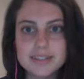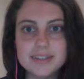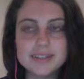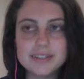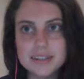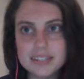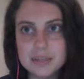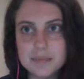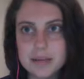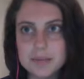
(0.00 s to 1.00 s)
starting
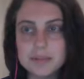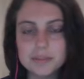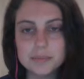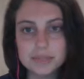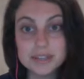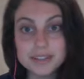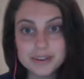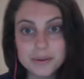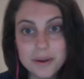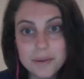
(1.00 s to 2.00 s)
to be able to breathe a
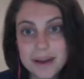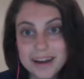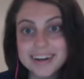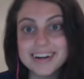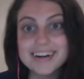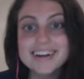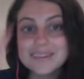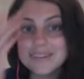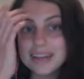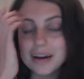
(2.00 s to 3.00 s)
little bit better
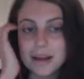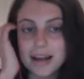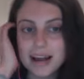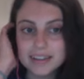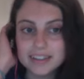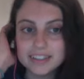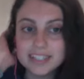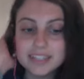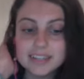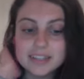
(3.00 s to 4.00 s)
without my
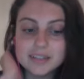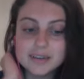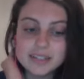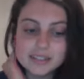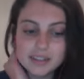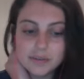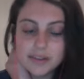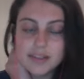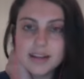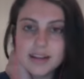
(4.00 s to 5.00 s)
allergies. And so I stuck with
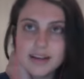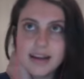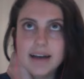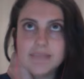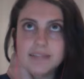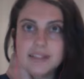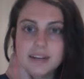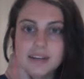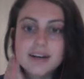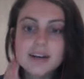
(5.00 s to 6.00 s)
it. And
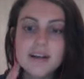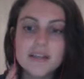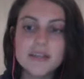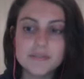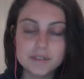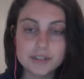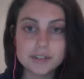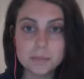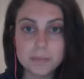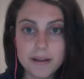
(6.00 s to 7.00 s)
after the
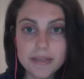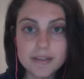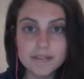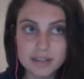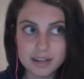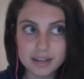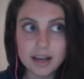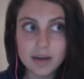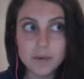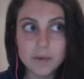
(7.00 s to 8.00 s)
first month of eating
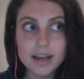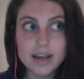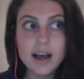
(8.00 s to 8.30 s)
that way,